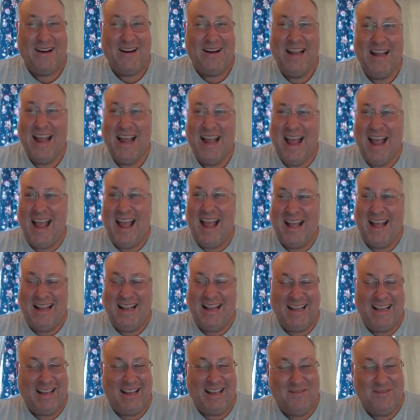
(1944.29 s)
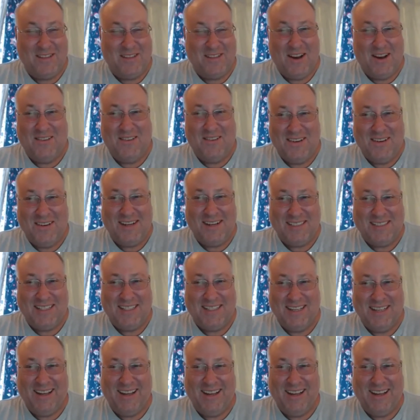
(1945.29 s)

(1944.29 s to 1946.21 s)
he comes over to you.